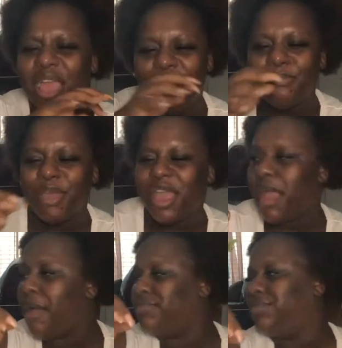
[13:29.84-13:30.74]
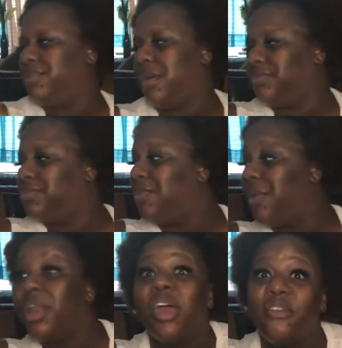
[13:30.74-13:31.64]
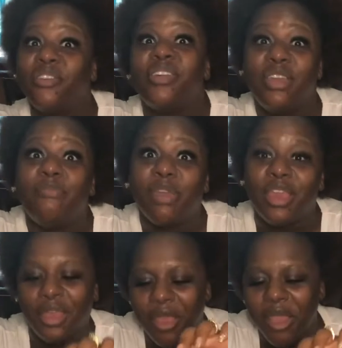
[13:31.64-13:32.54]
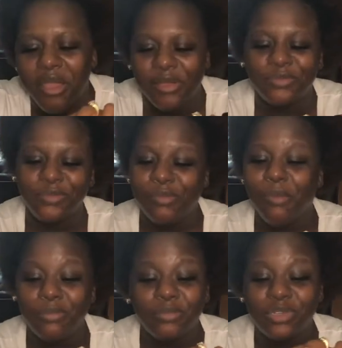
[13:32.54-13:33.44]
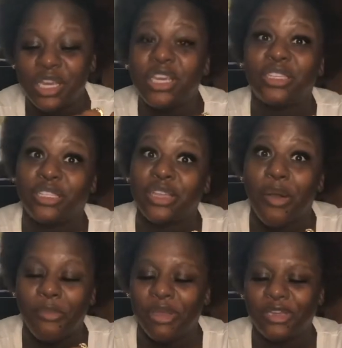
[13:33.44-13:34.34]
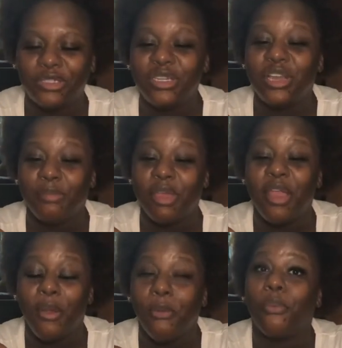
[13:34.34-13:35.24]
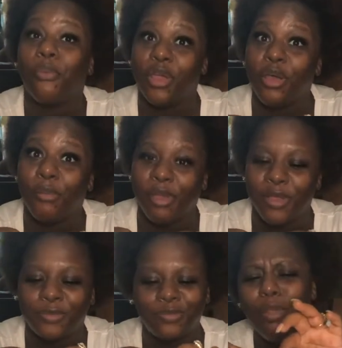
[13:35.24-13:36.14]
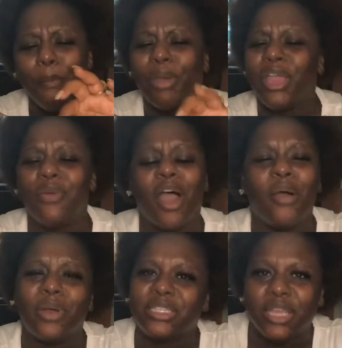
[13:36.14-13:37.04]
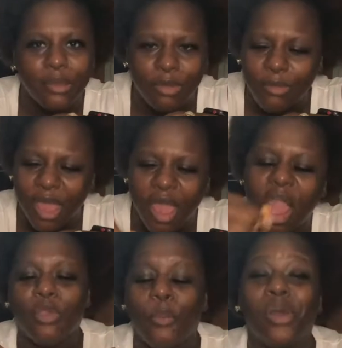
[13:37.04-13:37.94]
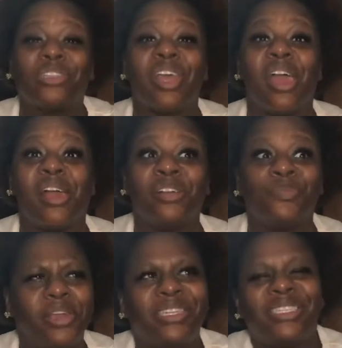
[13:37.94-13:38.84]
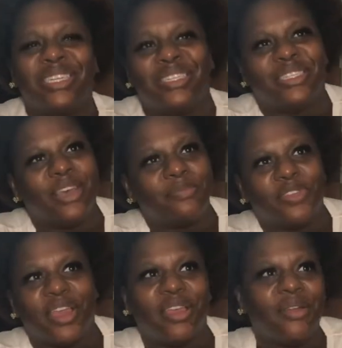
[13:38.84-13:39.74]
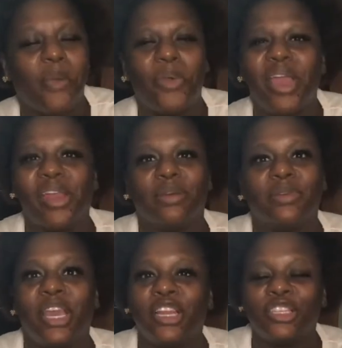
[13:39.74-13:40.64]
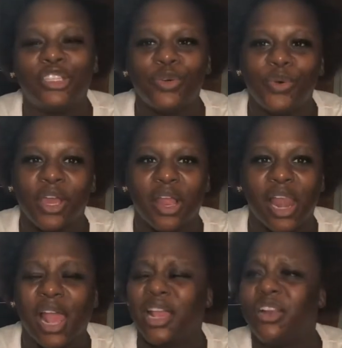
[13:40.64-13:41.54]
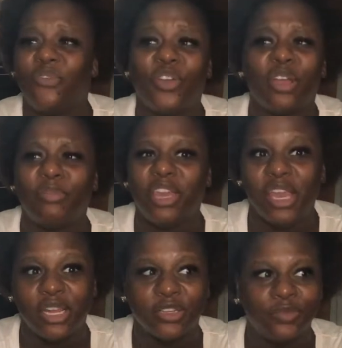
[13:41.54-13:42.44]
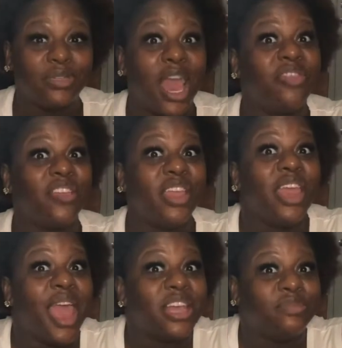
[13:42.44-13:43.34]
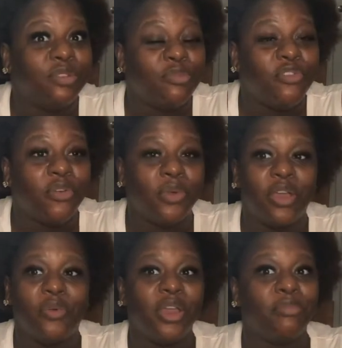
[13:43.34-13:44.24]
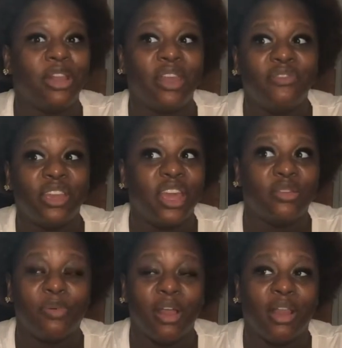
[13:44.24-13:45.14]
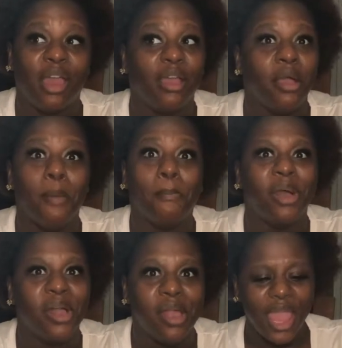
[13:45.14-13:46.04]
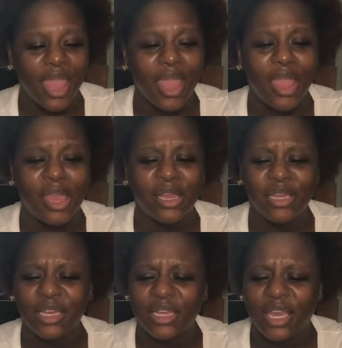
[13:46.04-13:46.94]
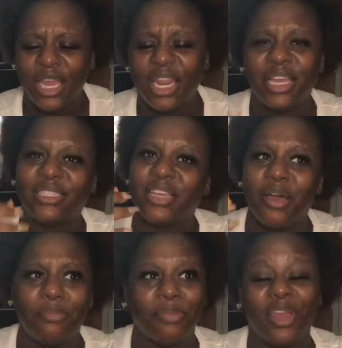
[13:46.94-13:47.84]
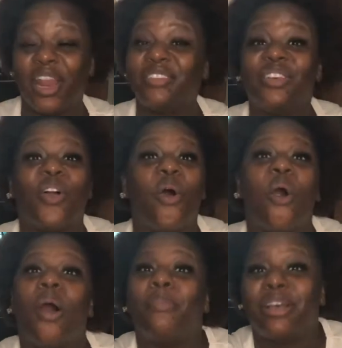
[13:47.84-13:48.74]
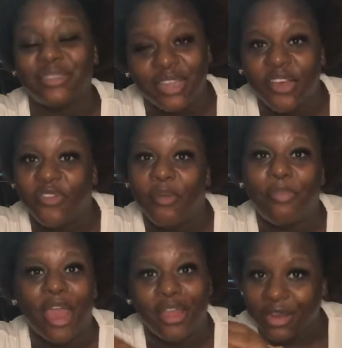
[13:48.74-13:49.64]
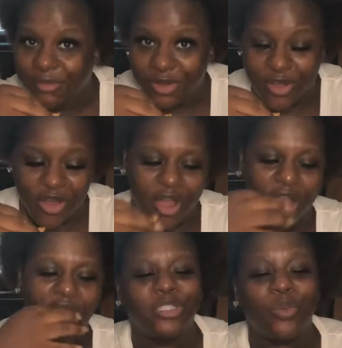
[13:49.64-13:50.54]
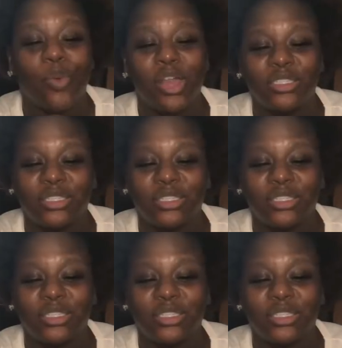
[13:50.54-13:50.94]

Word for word: ain't mean. Whatever he mean, he is so mean. He can be real mean. But he will always get me back. One time, he did something, and we ended up getting into it, like, in the very beginning. After he had asked me to move in with him, we had been living together probably, like, a month. And he did something, and I took all my stuff and packed up the car and went